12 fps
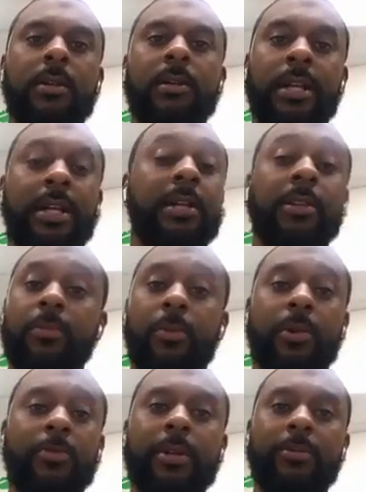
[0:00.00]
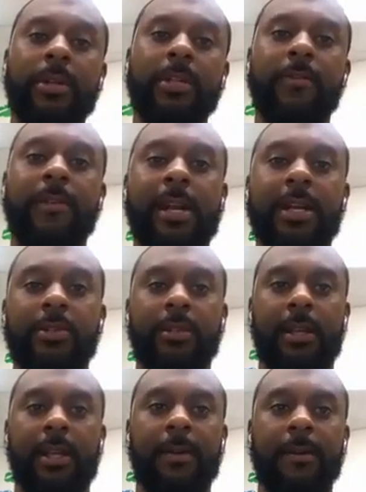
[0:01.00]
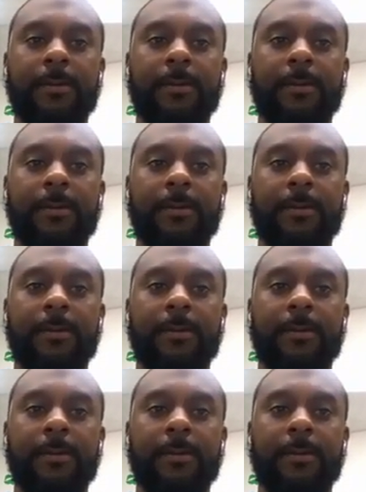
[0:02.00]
and other sports? When did you find interest of that?